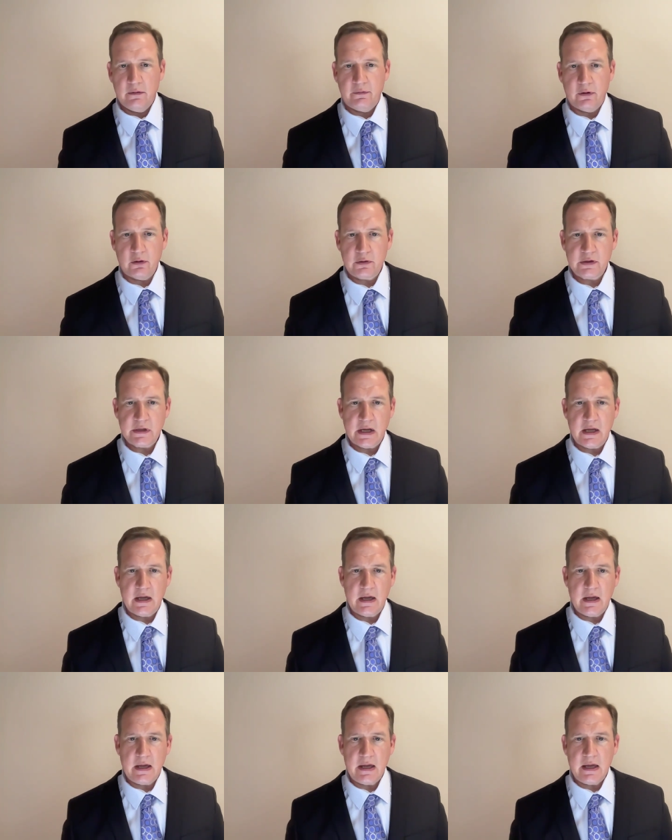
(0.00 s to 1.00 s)
Folks,
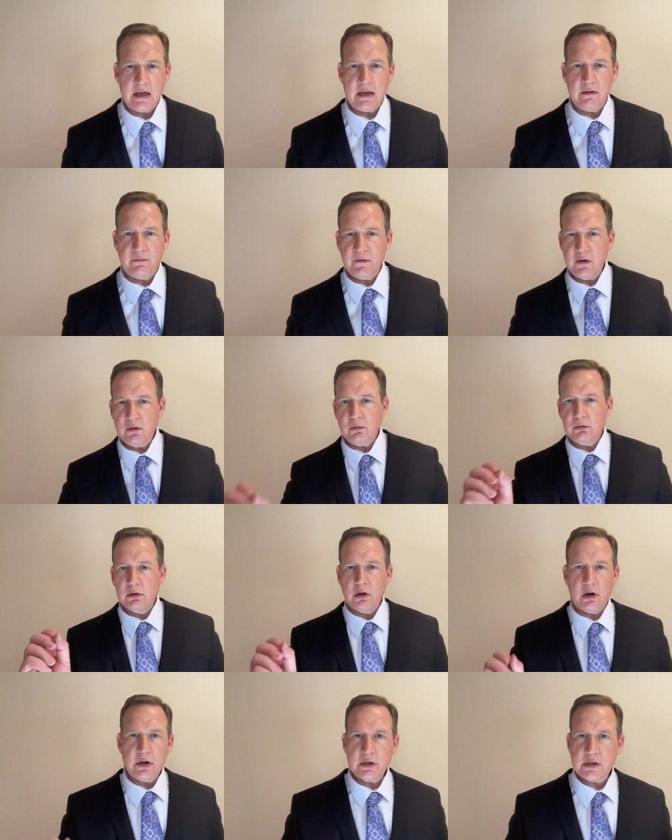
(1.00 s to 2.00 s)
if you
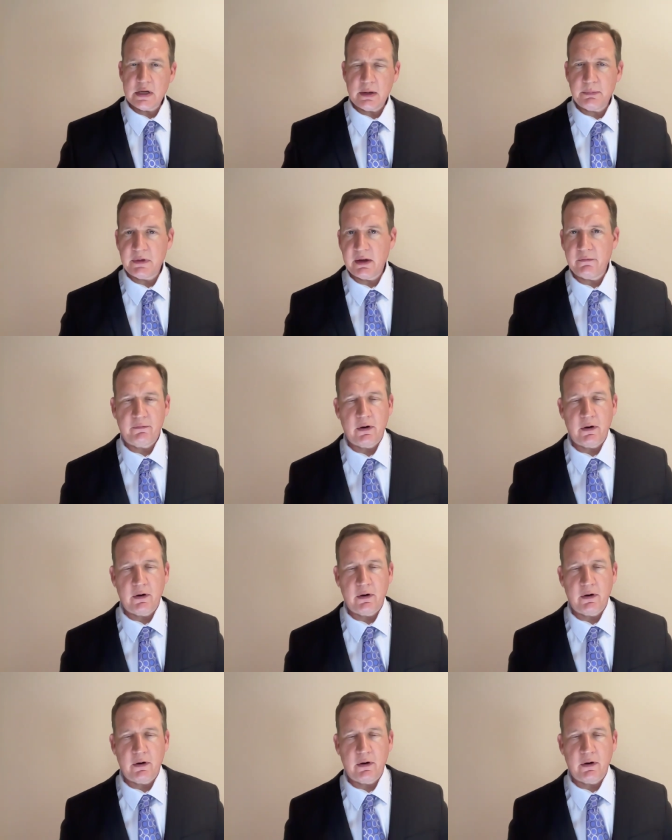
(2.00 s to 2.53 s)
learned something